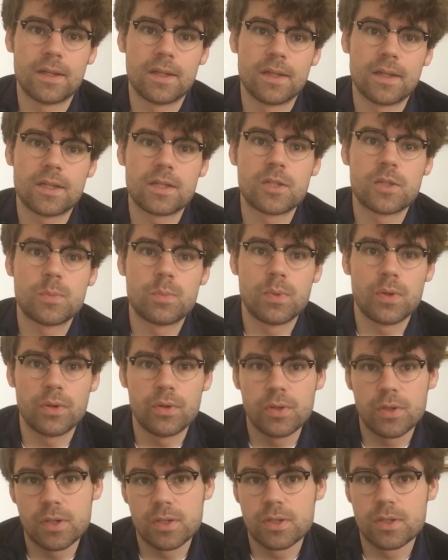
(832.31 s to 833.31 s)

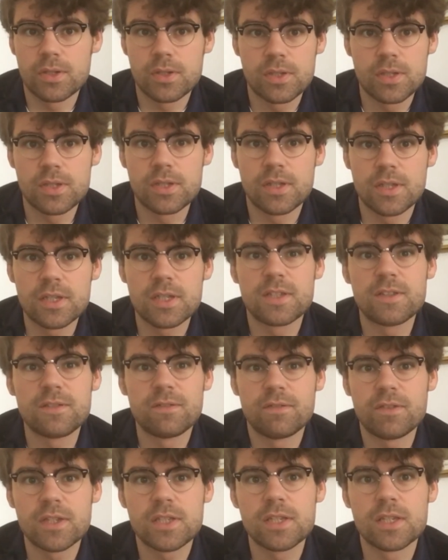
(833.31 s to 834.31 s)
experience this
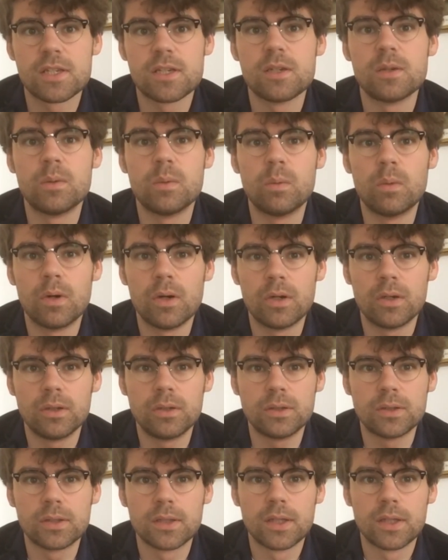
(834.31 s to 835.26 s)
physical world.